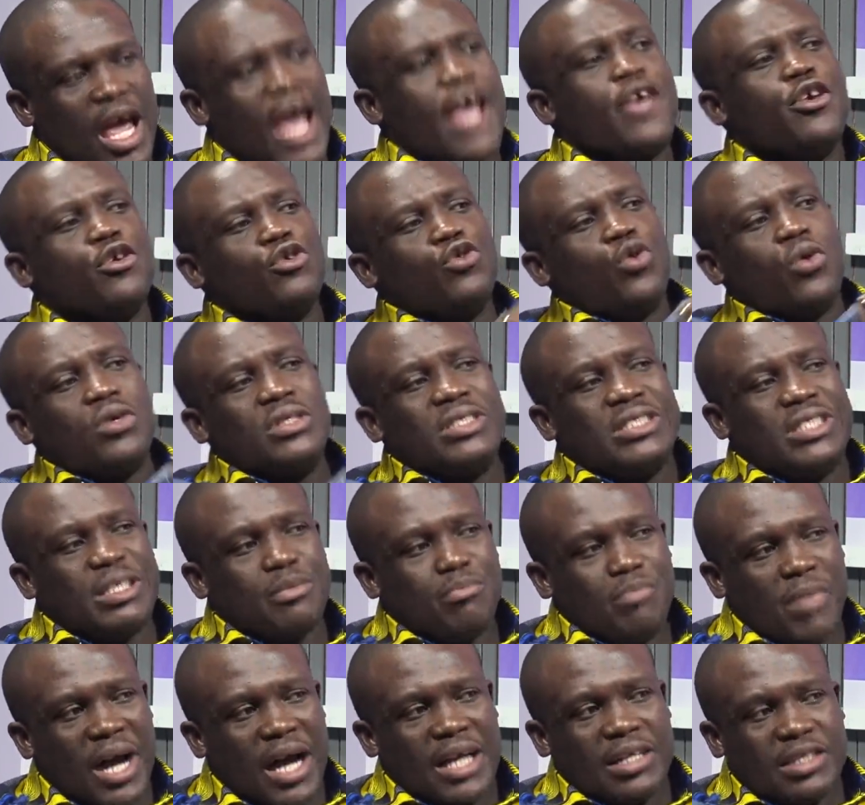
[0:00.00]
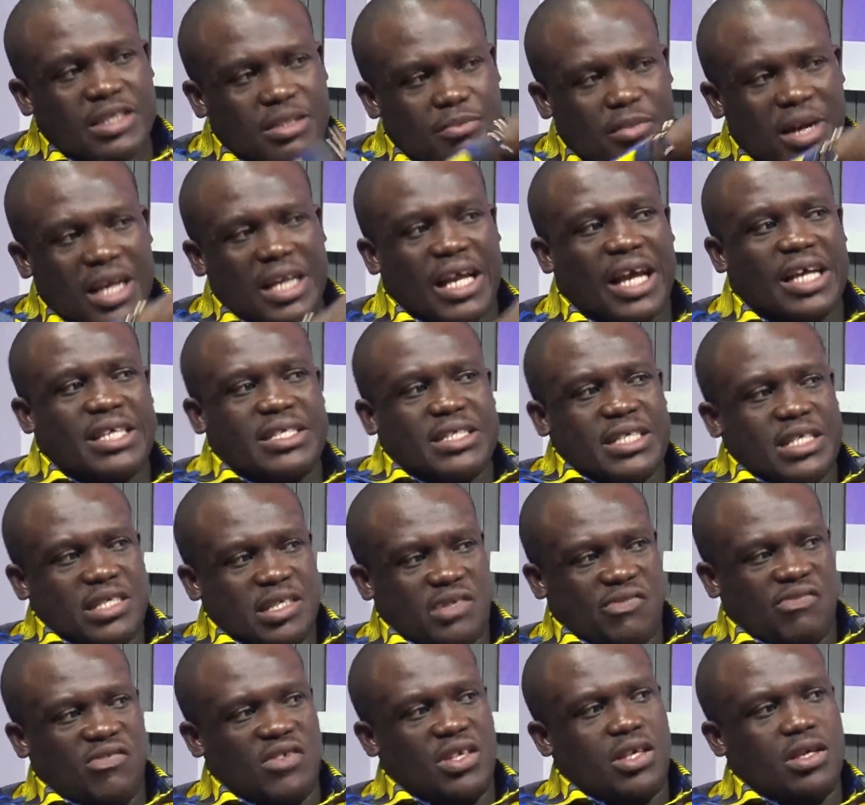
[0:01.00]
and you don't demand my
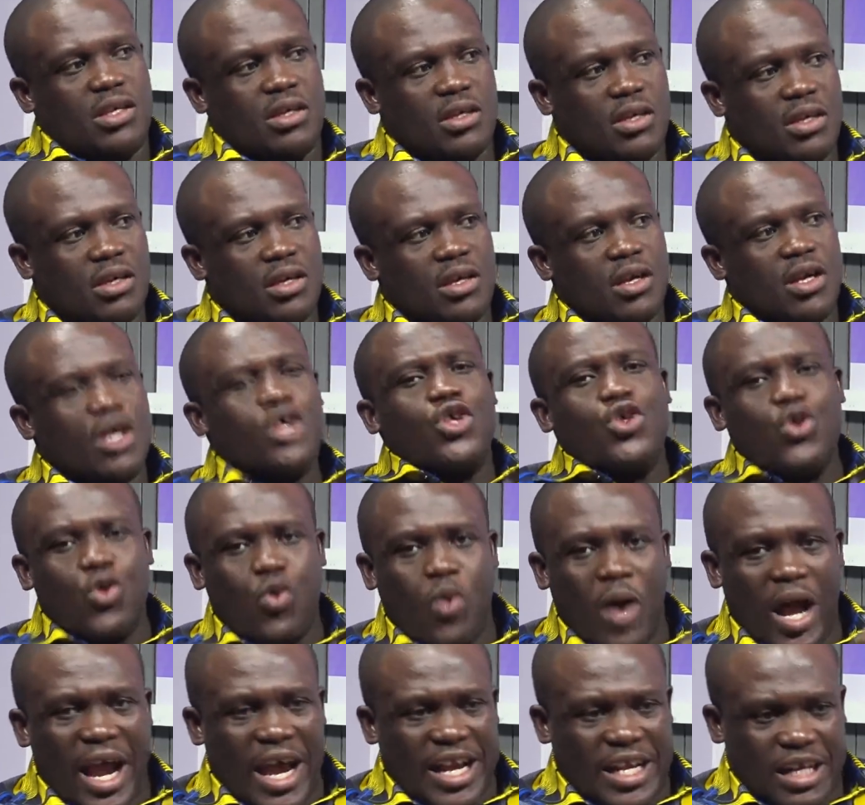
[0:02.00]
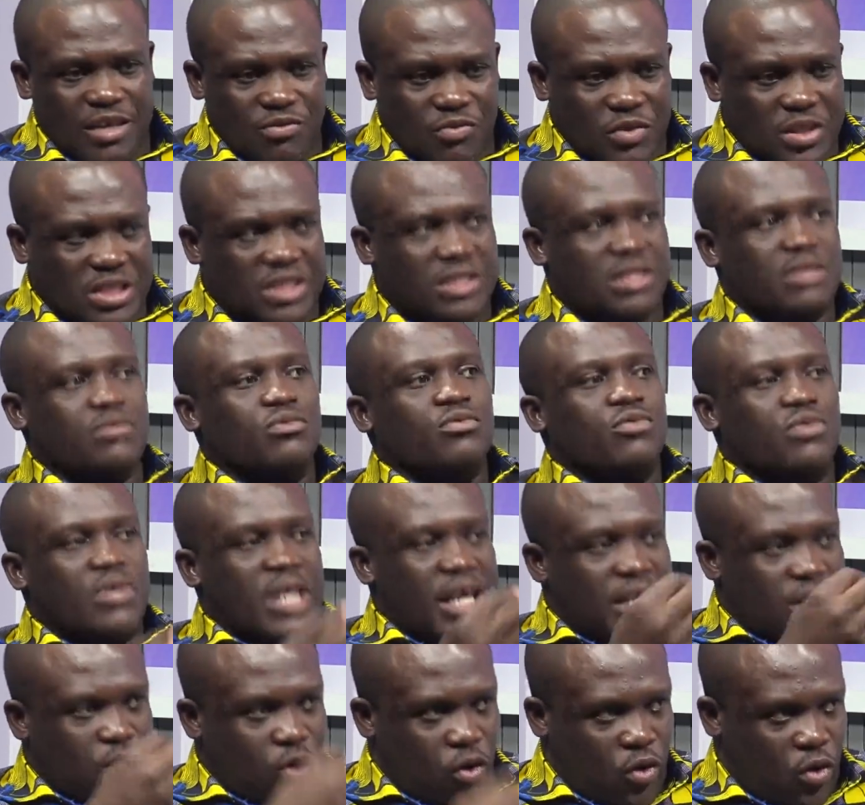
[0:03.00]
license fee. You go ahead and, re
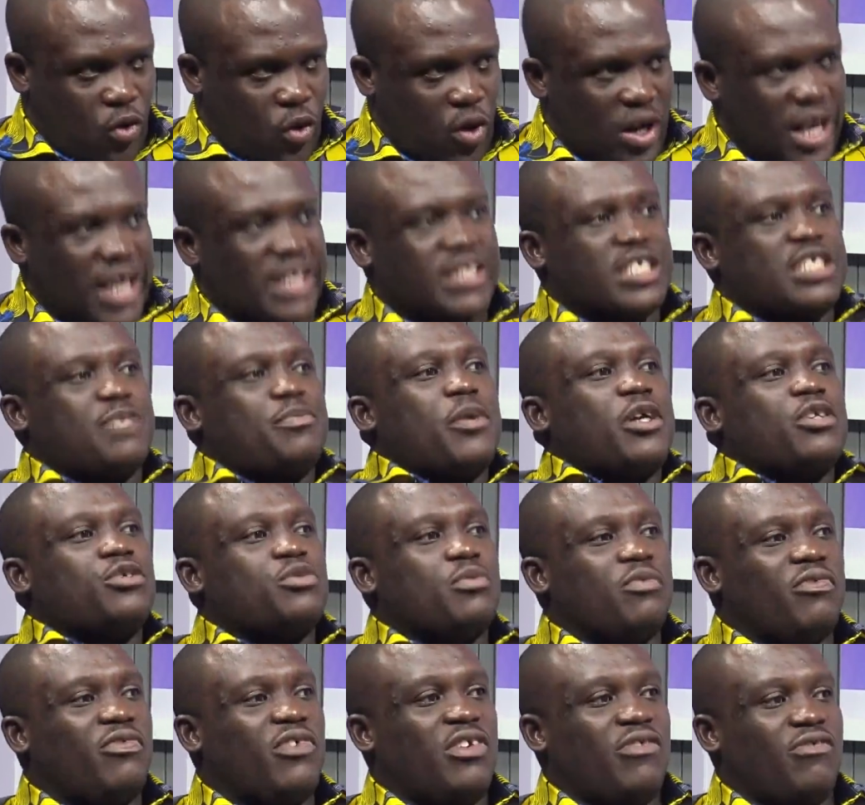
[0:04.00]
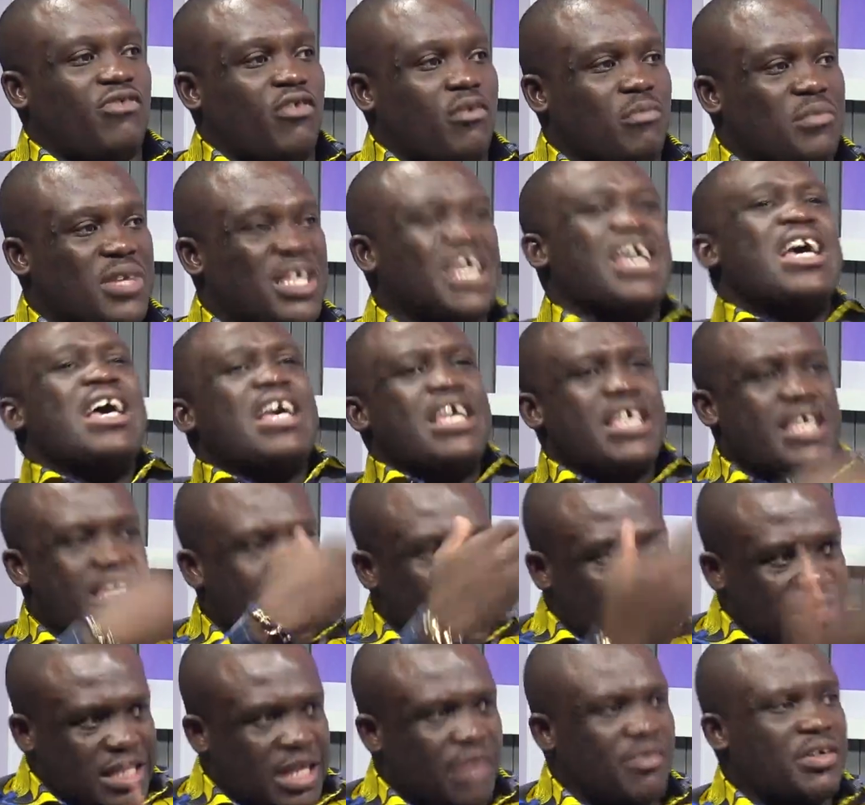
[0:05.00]
and collect the spectrum fee from me.
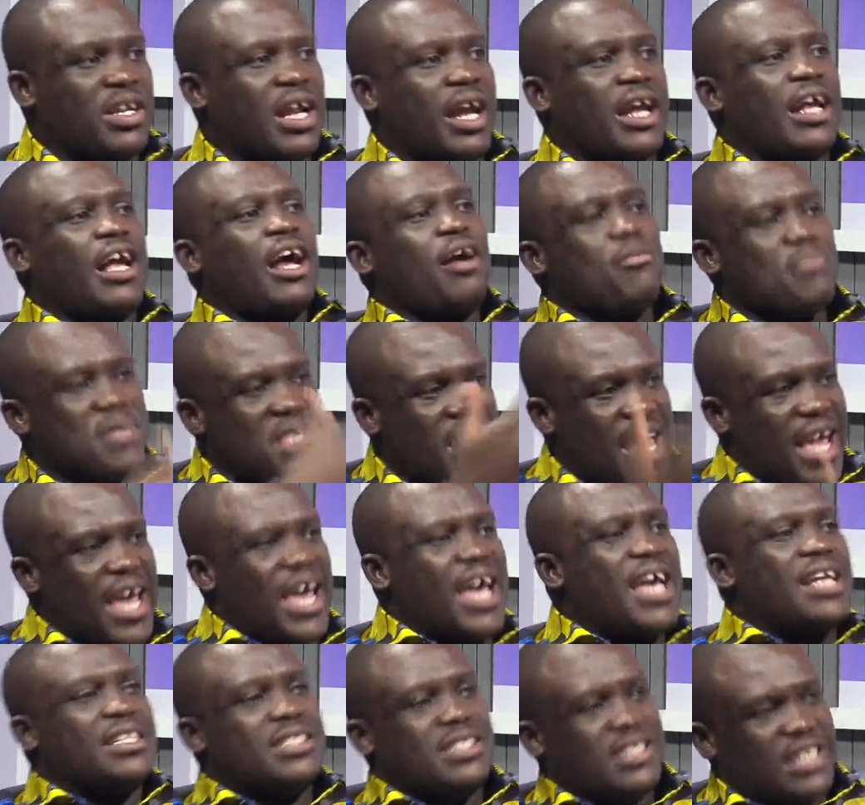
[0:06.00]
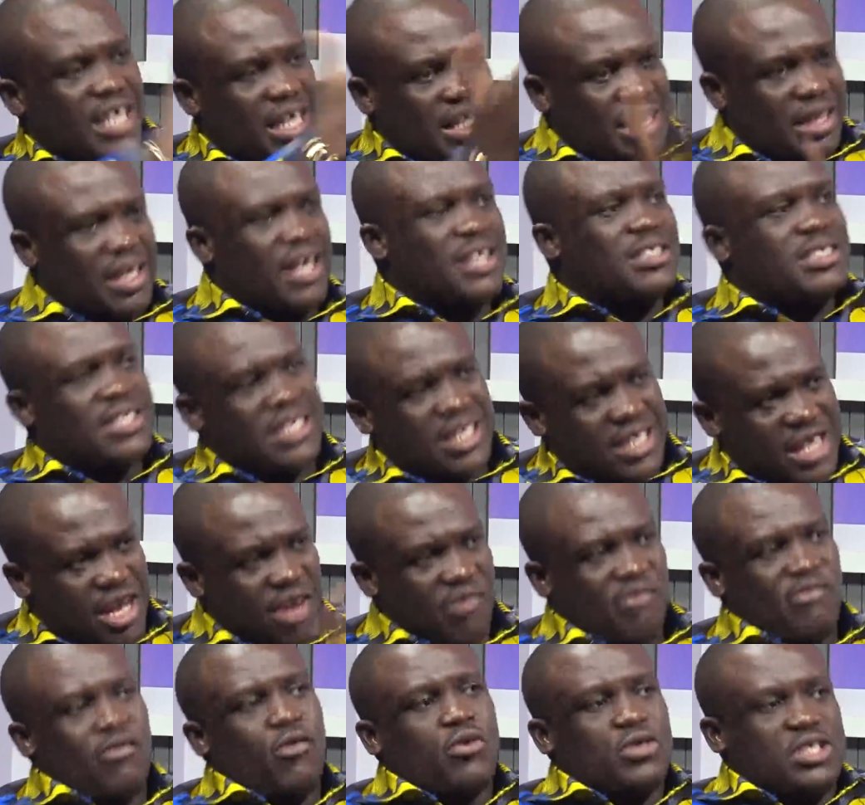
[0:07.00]
Year seven, I come. Year eight, year thirteen,
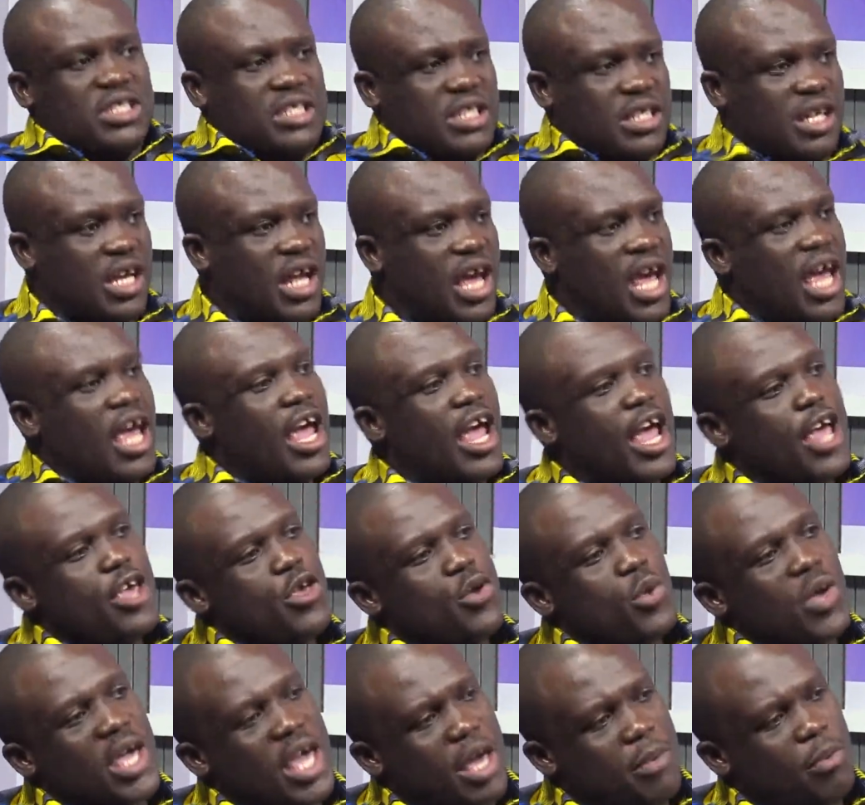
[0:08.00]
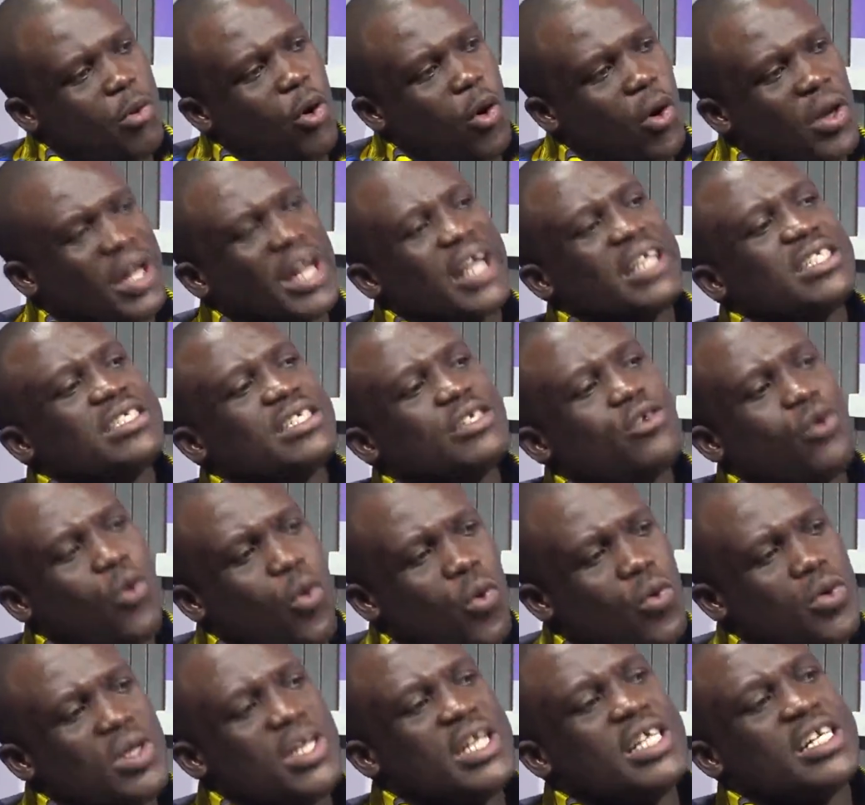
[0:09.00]
year fourteen. And you keep collecting
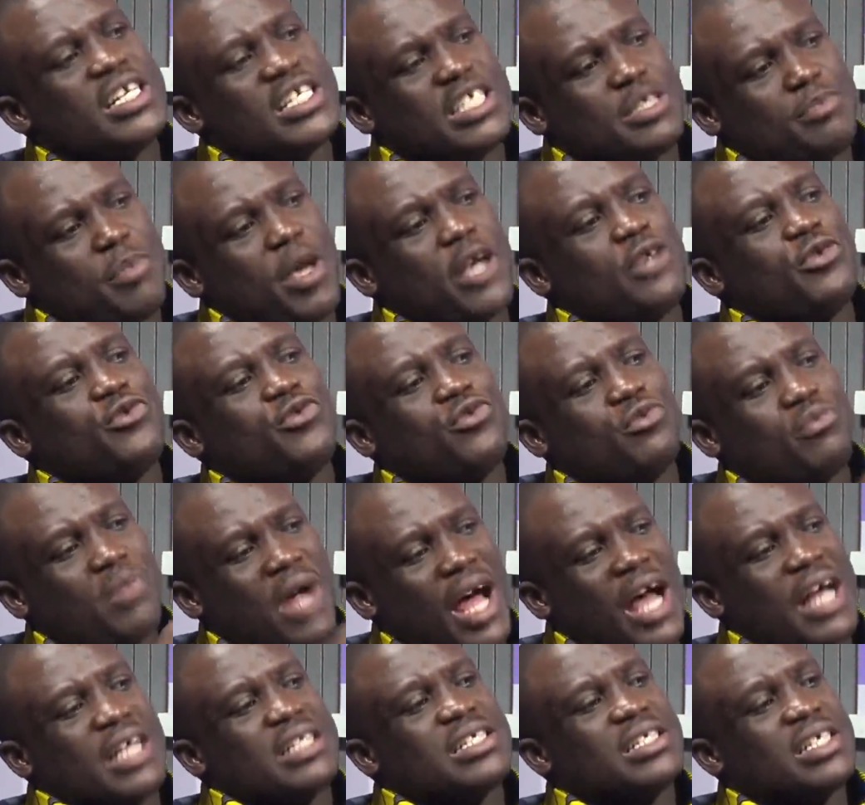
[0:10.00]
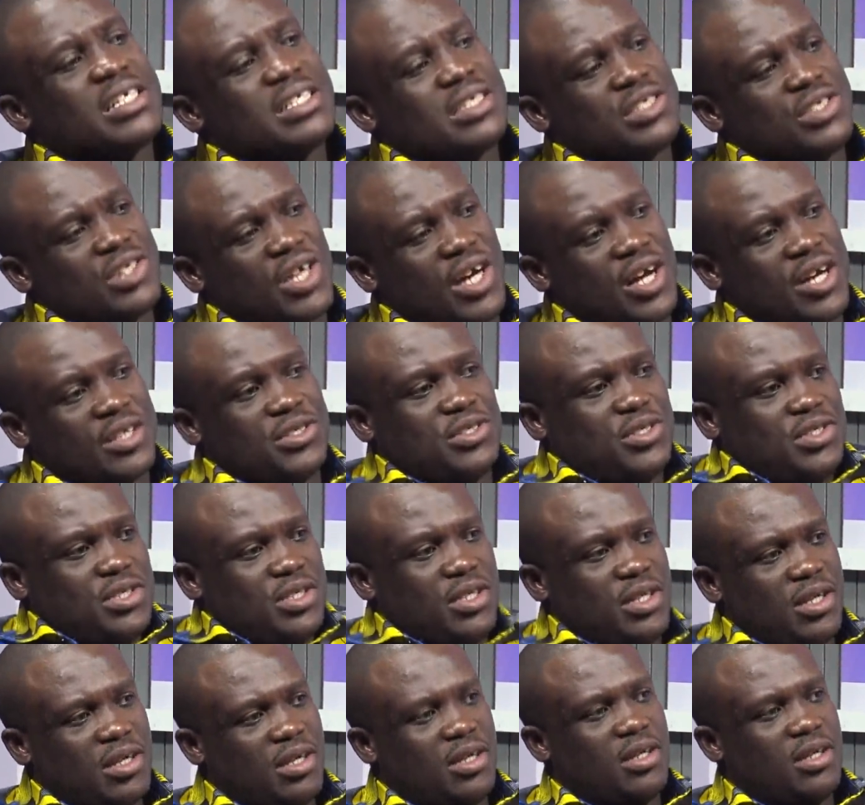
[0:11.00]
only the spectrum access charge.